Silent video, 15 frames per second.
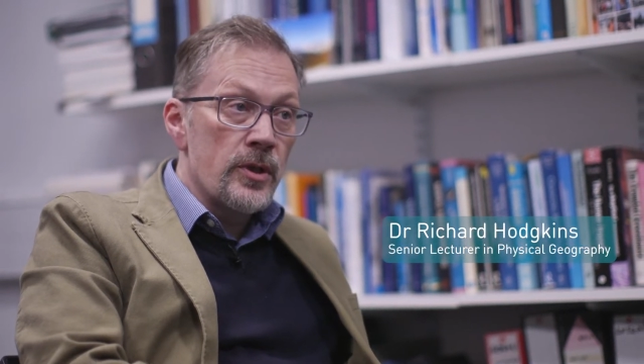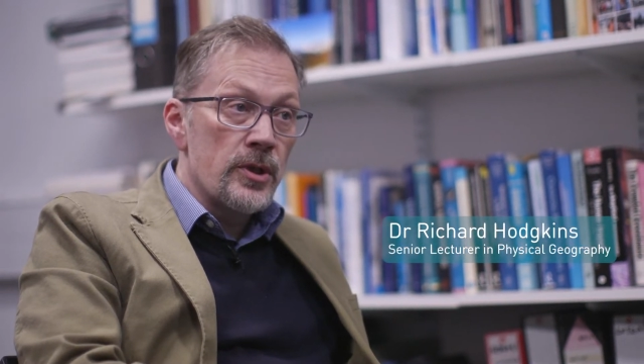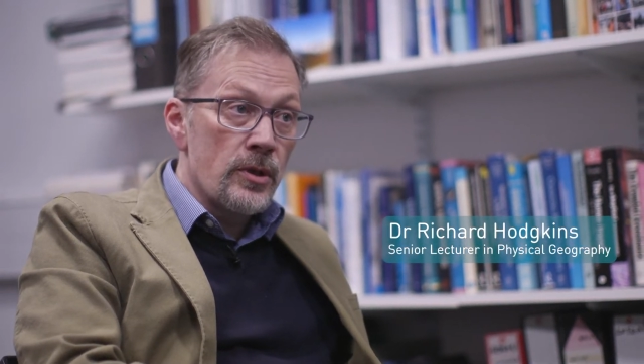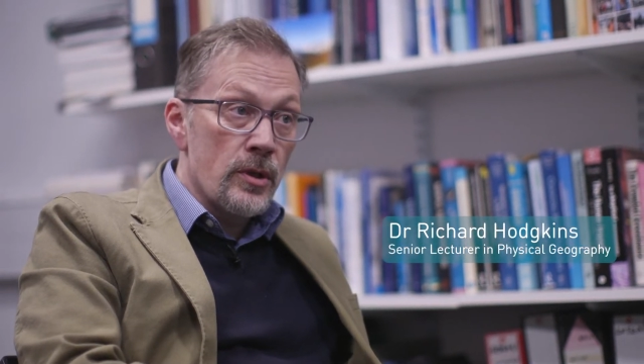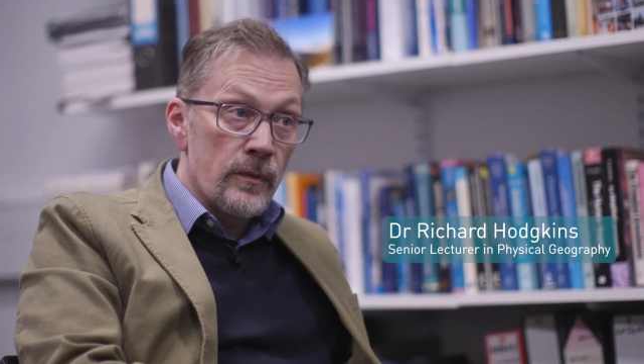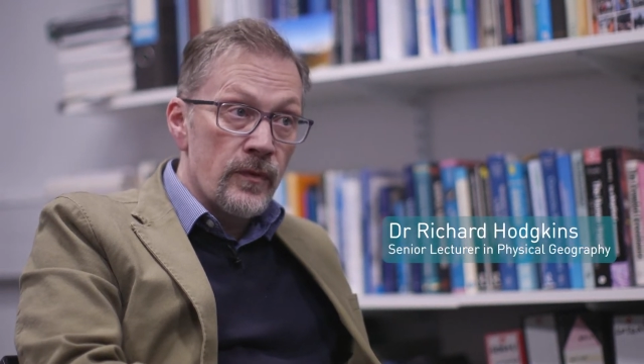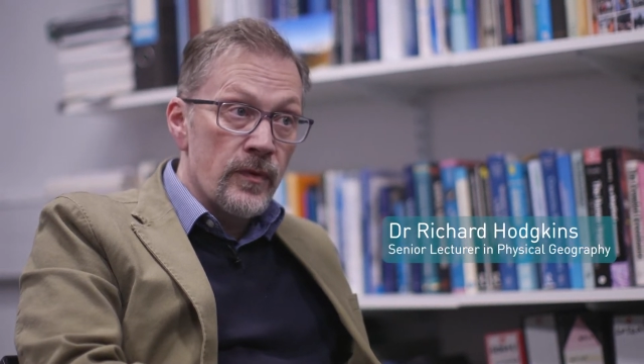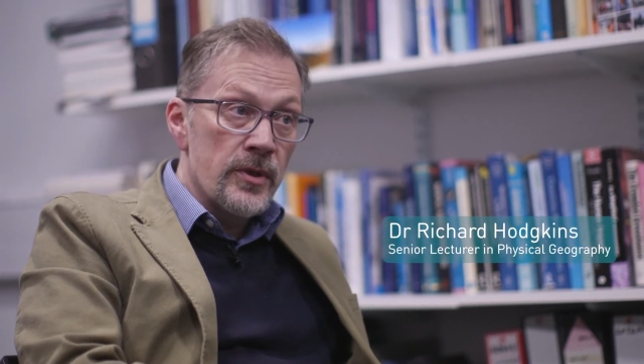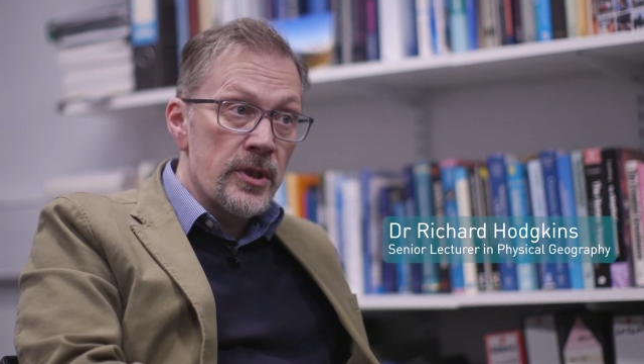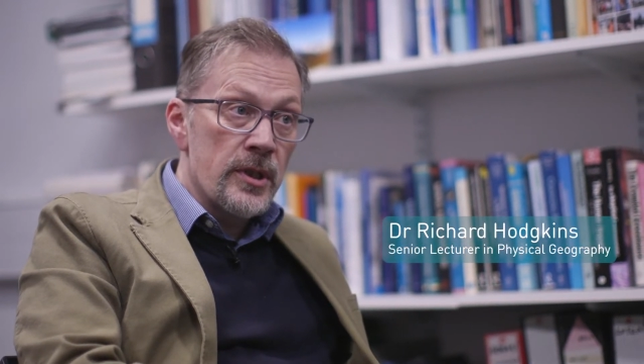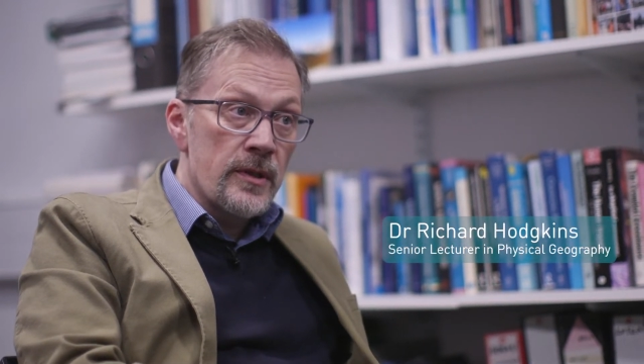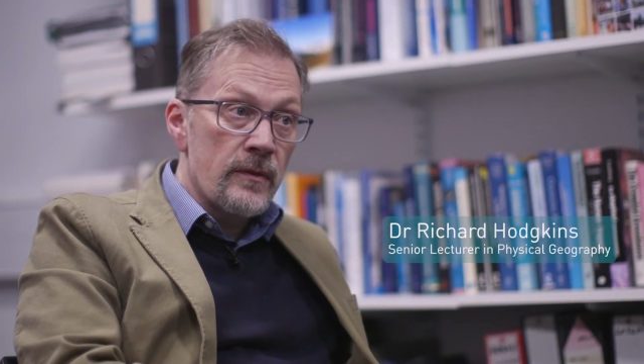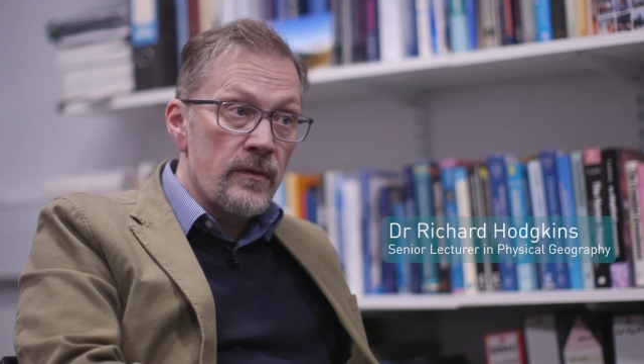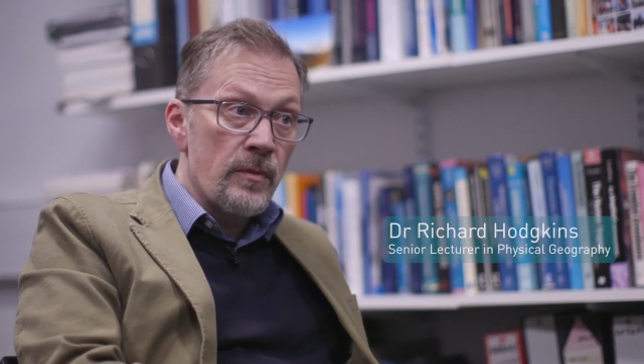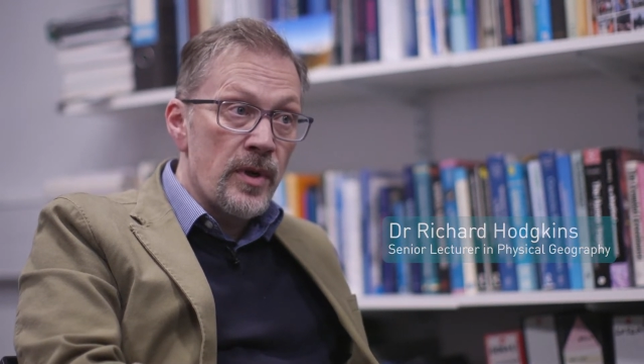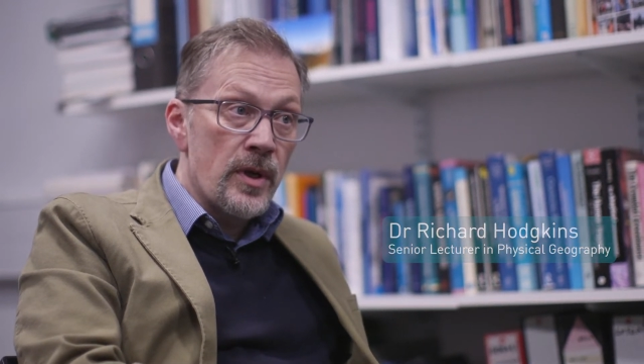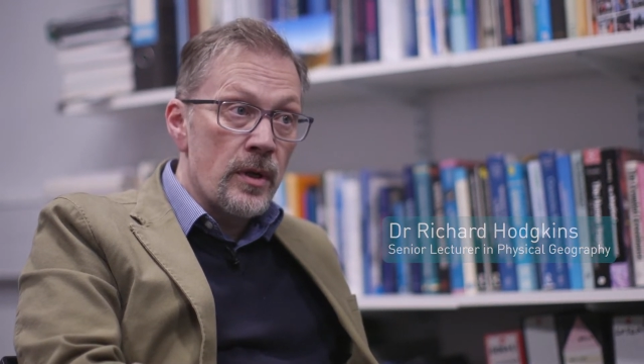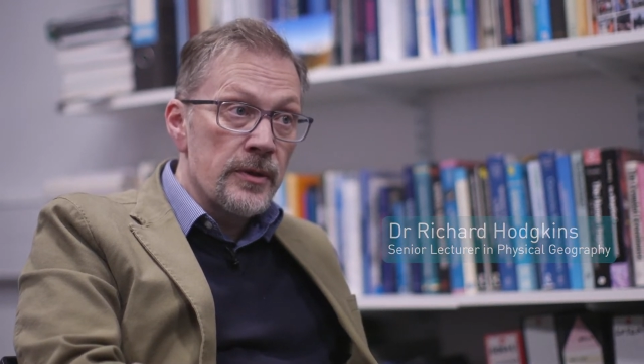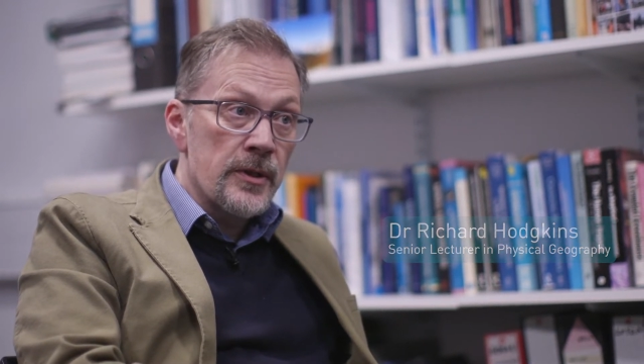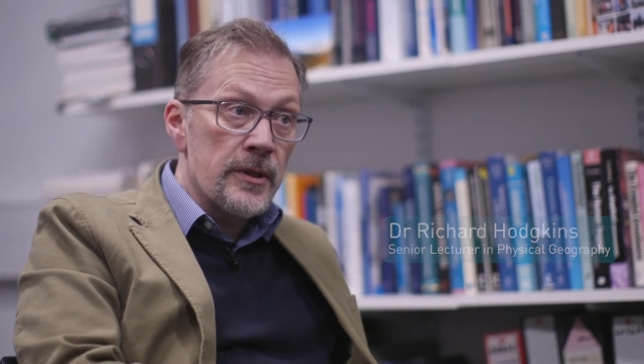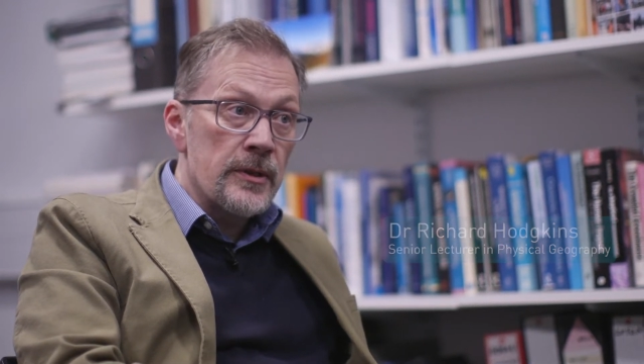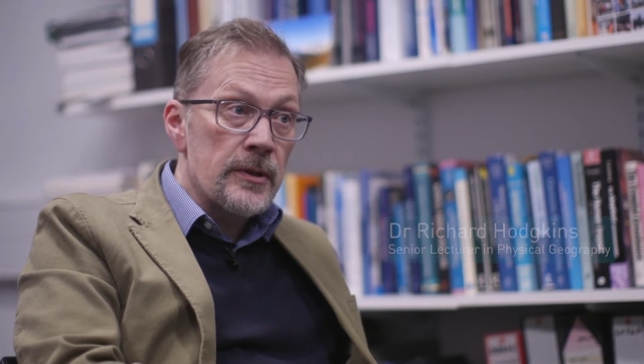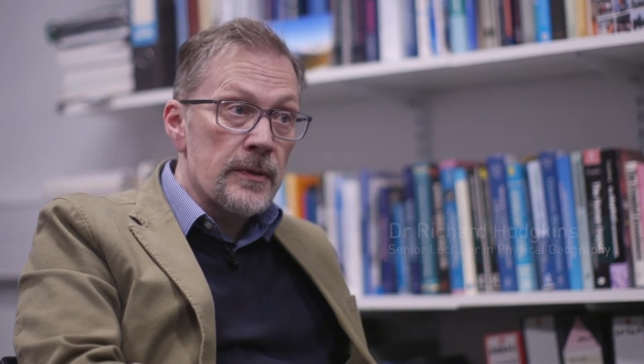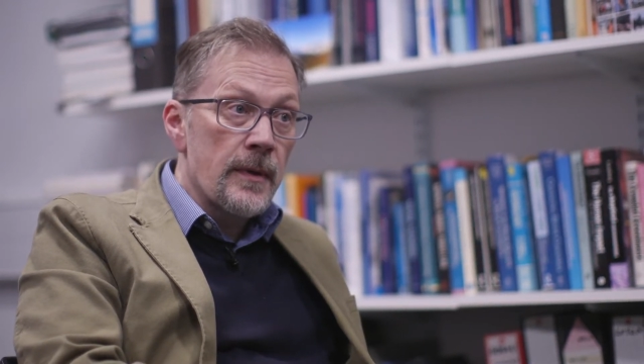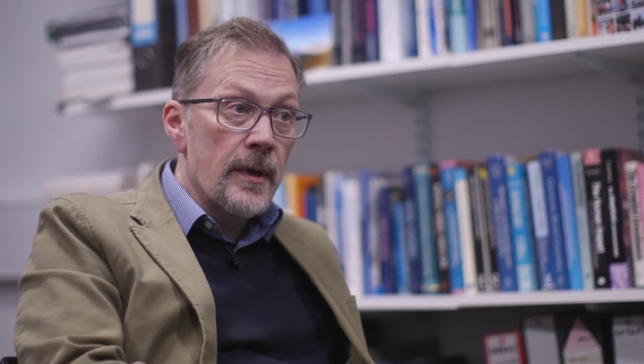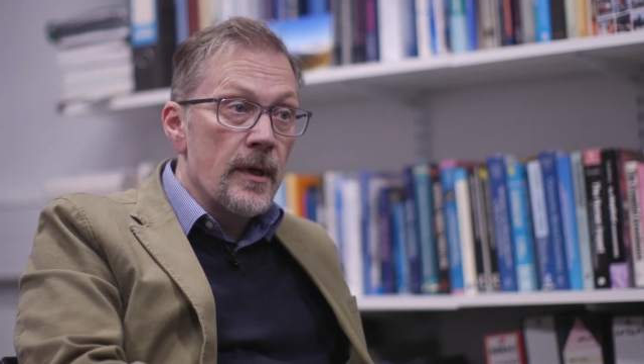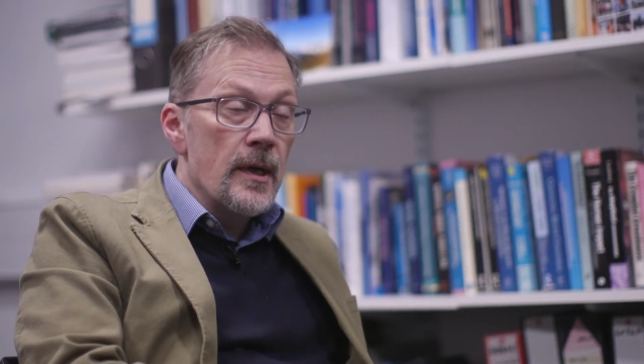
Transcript: as Conferences of the Parties.